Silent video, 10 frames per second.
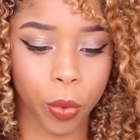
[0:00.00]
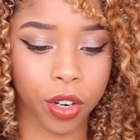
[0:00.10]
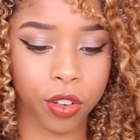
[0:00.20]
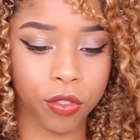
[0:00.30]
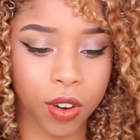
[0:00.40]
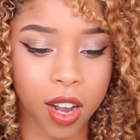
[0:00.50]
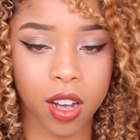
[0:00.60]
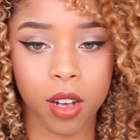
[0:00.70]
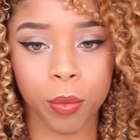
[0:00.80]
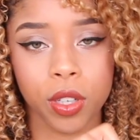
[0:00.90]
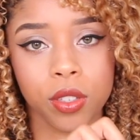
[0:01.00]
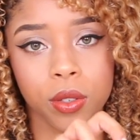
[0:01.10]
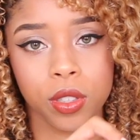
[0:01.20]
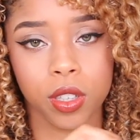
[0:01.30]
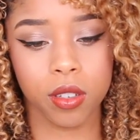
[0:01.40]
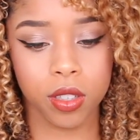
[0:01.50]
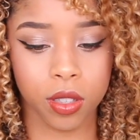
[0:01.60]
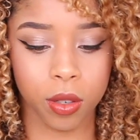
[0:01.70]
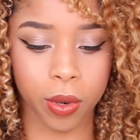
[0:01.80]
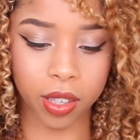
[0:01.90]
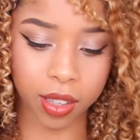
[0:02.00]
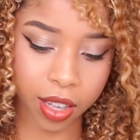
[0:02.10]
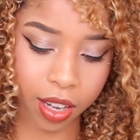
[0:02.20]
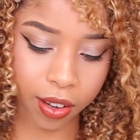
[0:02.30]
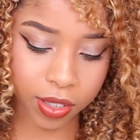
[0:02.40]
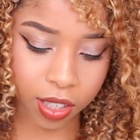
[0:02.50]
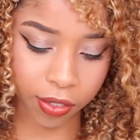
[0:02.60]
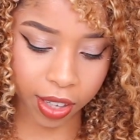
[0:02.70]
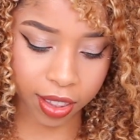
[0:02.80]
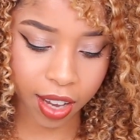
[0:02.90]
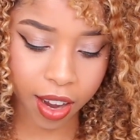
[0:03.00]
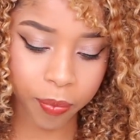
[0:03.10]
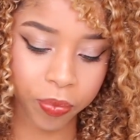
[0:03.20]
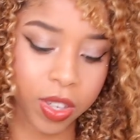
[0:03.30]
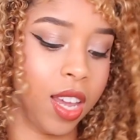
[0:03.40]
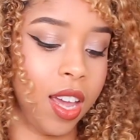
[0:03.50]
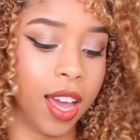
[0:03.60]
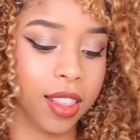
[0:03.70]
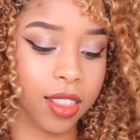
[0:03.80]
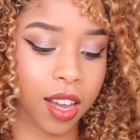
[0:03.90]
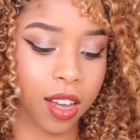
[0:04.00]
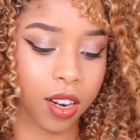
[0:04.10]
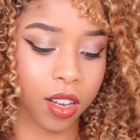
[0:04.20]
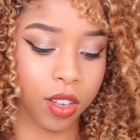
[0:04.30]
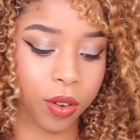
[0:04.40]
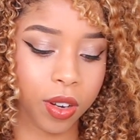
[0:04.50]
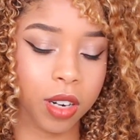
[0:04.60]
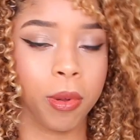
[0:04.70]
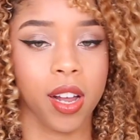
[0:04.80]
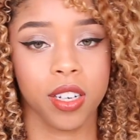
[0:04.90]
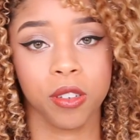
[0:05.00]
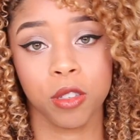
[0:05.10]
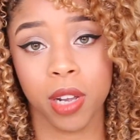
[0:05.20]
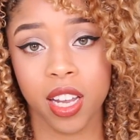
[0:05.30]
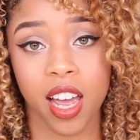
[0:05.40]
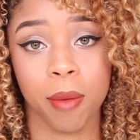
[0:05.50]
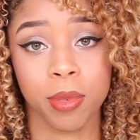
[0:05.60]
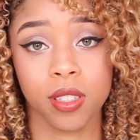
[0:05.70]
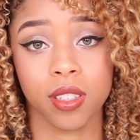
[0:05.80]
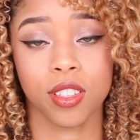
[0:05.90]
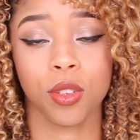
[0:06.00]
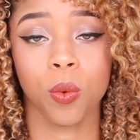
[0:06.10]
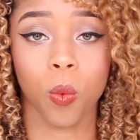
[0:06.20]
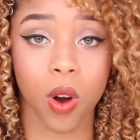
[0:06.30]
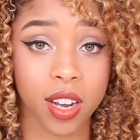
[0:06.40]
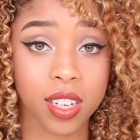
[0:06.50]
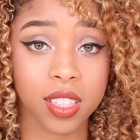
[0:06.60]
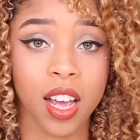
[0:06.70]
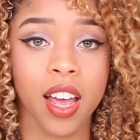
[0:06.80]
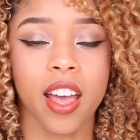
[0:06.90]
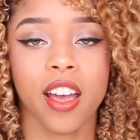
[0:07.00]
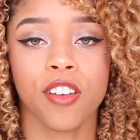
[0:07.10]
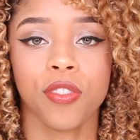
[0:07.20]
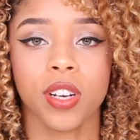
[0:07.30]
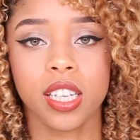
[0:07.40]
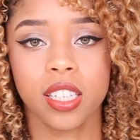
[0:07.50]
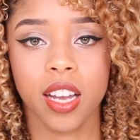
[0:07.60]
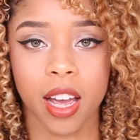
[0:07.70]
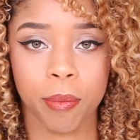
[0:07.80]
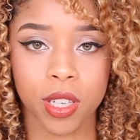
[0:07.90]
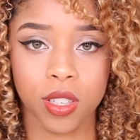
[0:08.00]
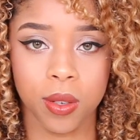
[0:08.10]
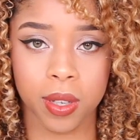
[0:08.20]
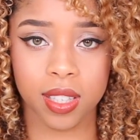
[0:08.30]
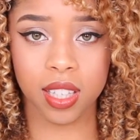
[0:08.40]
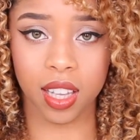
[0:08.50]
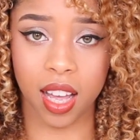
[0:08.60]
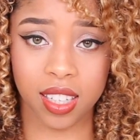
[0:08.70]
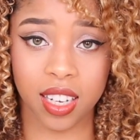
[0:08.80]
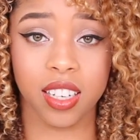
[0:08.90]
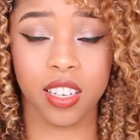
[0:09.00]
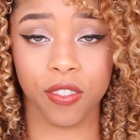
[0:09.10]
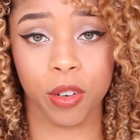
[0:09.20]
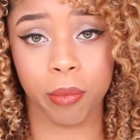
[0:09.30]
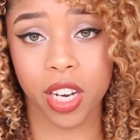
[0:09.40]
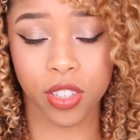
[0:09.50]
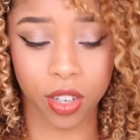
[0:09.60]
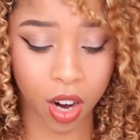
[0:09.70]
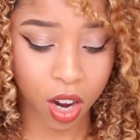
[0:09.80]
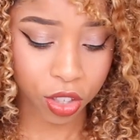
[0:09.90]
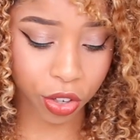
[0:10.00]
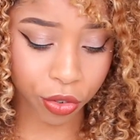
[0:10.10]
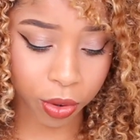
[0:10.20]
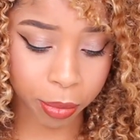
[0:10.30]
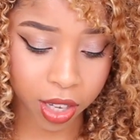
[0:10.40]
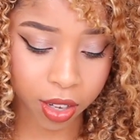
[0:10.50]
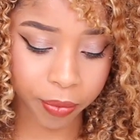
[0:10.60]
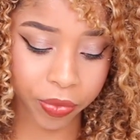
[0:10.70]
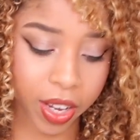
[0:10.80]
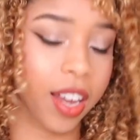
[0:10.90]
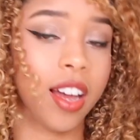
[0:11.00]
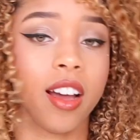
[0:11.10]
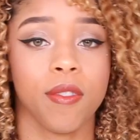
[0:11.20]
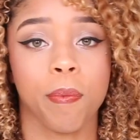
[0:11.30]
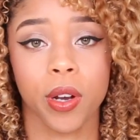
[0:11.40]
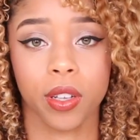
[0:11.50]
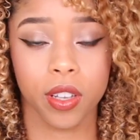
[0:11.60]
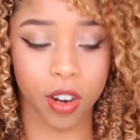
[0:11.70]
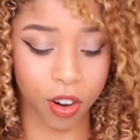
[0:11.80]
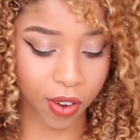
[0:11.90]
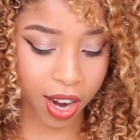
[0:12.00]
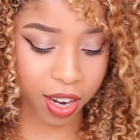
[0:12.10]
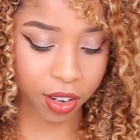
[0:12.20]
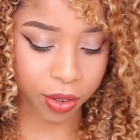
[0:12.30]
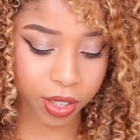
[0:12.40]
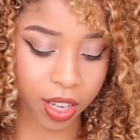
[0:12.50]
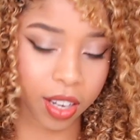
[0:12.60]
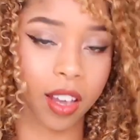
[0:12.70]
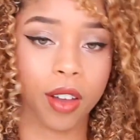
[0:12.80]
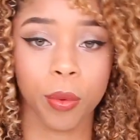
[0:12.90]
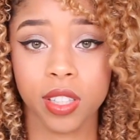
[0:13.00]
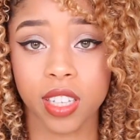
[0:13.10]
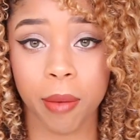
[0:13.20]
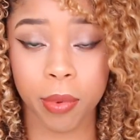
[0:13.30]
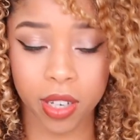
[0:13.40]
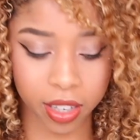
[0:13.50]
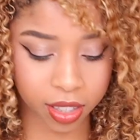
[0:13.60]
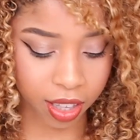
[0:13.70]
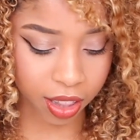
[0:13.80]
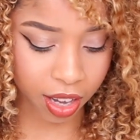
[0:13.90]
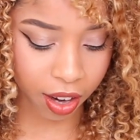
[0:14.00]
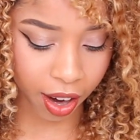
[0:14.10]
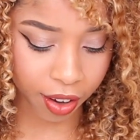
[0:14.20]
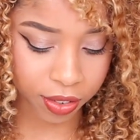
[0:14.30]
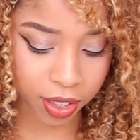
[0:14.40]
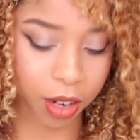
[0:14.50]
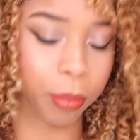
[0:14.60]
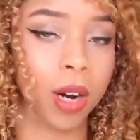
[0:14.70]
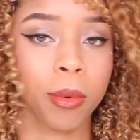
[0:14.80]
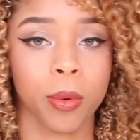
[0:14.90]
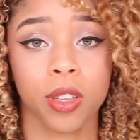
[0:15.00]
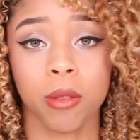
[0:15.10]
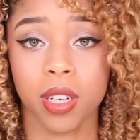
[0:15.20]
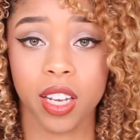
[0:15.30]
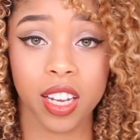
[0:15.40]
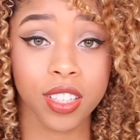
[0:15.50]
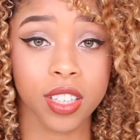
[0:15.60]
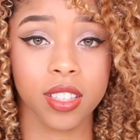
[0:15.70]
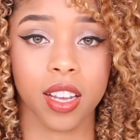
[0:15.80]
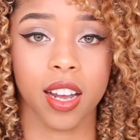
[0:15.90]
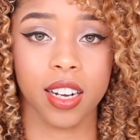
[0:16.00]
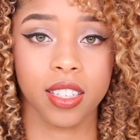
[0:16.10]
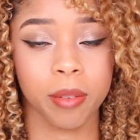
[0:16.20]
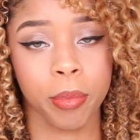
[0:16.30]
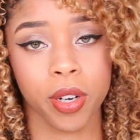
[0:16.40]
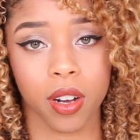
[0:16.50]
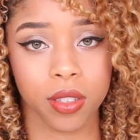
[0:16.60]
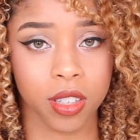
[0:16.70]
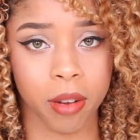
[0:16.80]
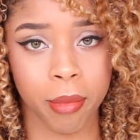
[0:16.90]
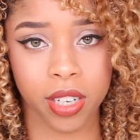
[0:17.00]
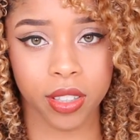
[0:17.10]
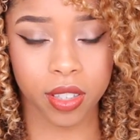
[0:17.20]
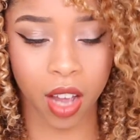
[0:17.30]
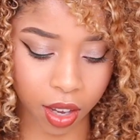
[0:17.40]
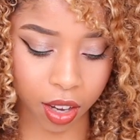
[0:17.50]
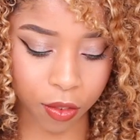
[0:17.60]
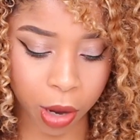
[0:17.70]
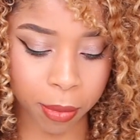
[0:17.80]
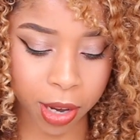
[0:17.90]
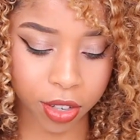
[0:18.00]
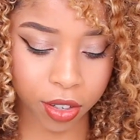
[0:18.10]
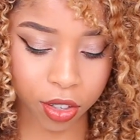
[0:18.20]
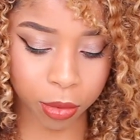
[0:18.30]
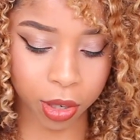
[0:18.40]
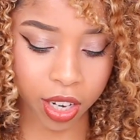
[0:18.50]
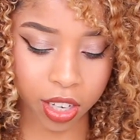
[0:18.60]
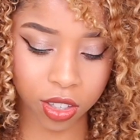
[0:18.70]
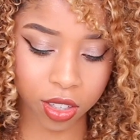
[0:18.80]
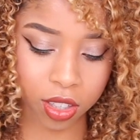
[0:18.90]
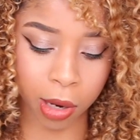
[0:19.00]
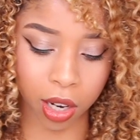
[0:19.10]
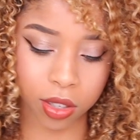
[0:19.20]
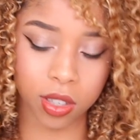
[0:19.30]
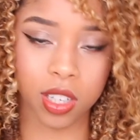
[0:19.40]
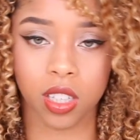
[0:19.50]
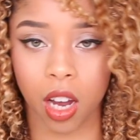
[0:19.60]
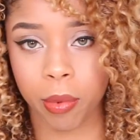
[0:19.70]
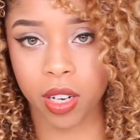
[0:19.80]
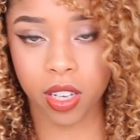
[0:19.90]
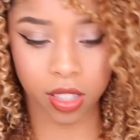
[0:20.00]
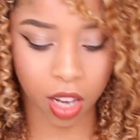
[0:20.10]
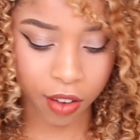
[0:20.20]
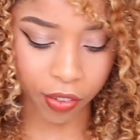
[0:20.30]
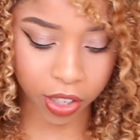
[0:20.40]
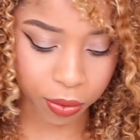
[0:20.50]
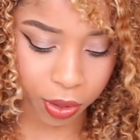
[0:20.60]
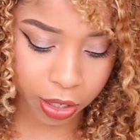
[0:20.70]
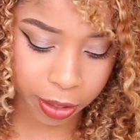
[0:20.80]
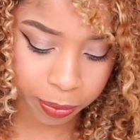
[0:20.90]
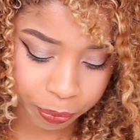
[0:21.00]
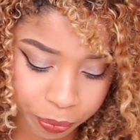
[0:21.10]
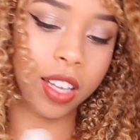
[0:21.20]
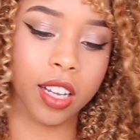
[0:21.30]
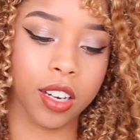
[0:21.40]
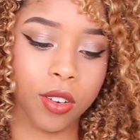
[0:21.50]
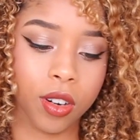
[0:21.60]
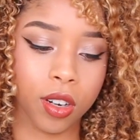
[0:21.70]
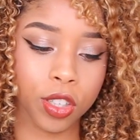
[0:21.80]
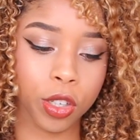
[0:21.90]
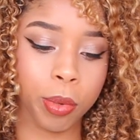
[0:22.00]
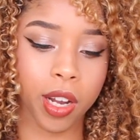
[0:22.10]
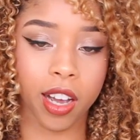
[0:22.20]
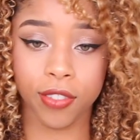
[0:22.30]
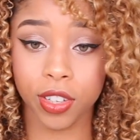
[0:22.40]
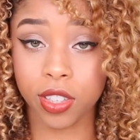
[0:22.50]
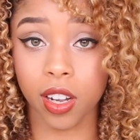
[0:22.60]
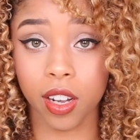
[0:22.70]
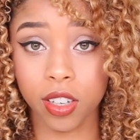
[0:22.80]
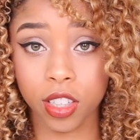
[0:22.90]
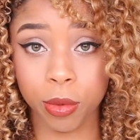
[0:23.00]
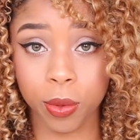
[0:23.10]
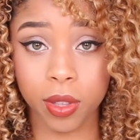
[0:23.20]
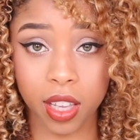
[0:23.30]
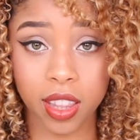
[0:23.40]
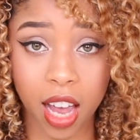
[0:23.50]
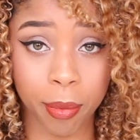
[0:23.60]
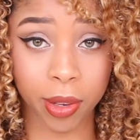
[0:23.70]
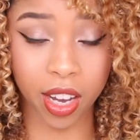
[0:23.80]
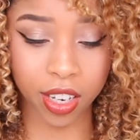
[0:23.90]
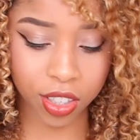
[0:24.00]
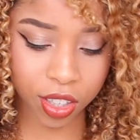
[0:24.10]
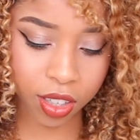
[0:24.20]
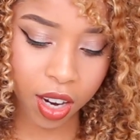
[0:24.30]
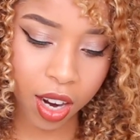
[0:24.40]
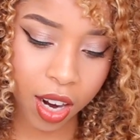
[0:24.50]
where are you from, what school did you go to, where do you live, stuff like that. And then you can apply to as many campuses as you want, and for each campus you can select a different major. So for me, I have Berkeley, Irvine, and UCLA with Japanese, and then I have Santa Barbara with communications, and I did put alternate majors. Like if my major is communications, my alternate is Japanese, vice versa. And then you can also apply for scholarships within the application.